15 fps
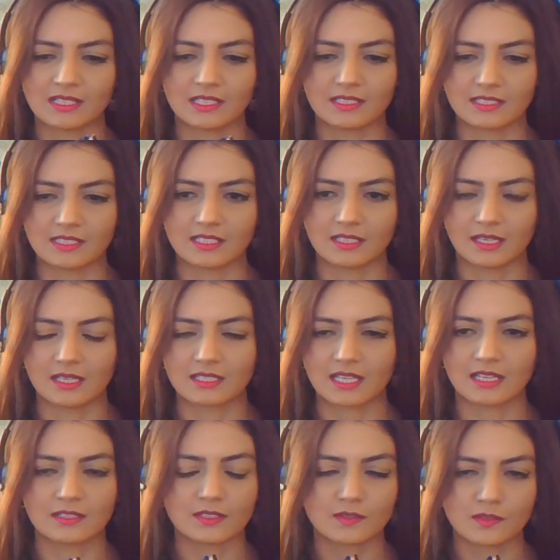to listen to this
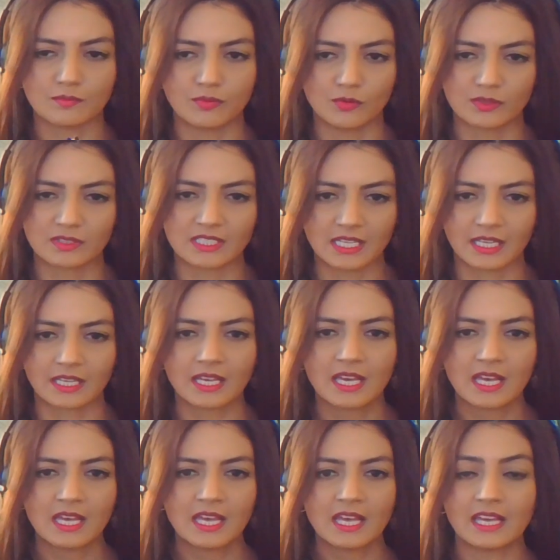and to supporting
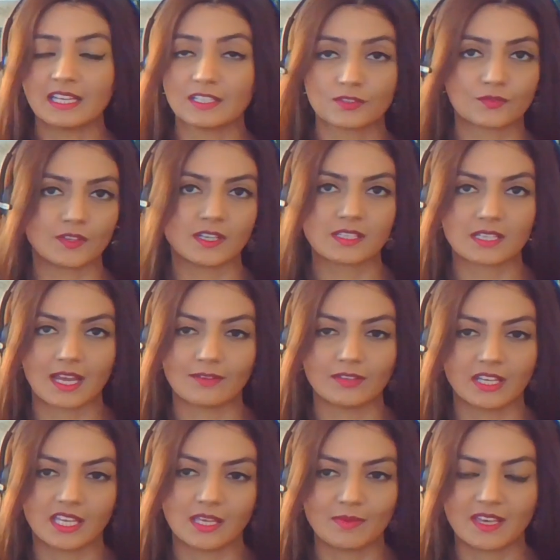his first
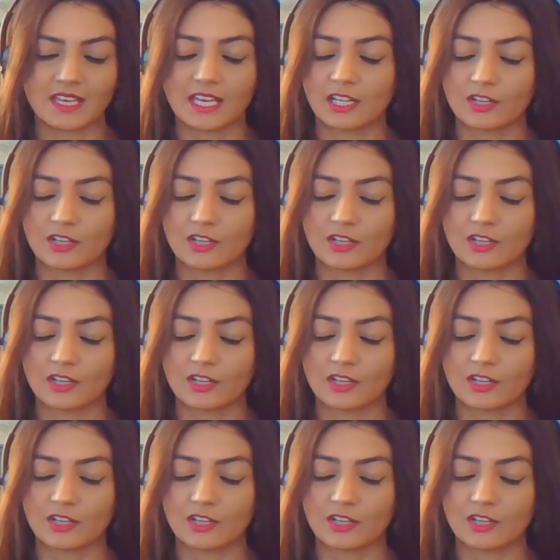ever EP,